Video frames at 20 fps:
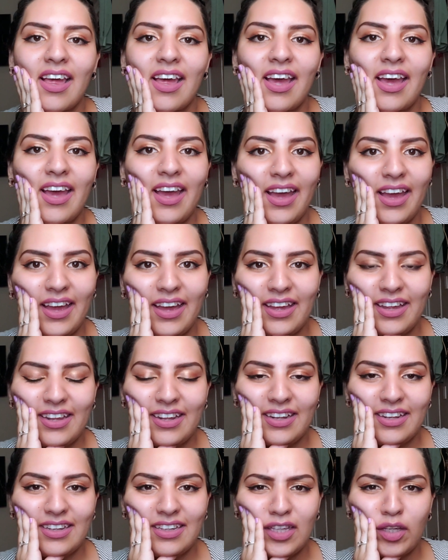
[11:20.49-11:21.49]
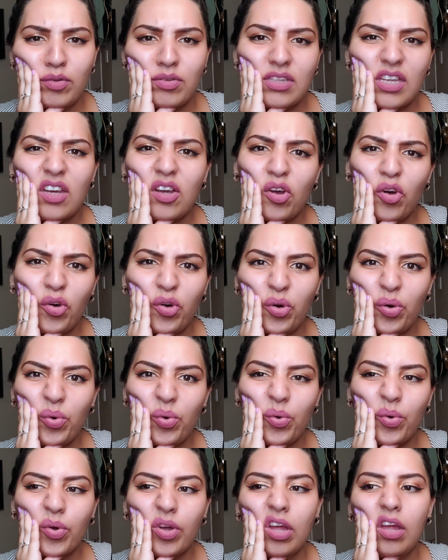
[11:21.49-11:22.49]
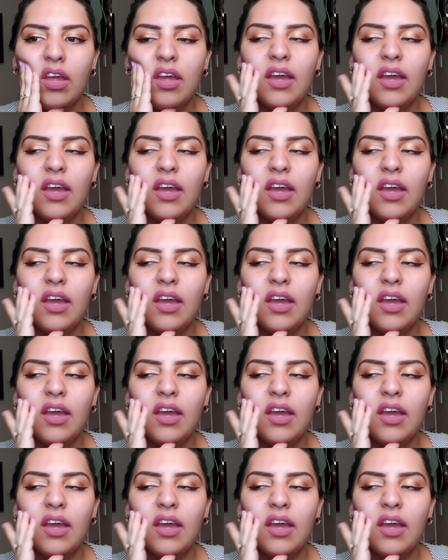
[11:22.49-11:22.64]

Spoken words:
and he was like, who?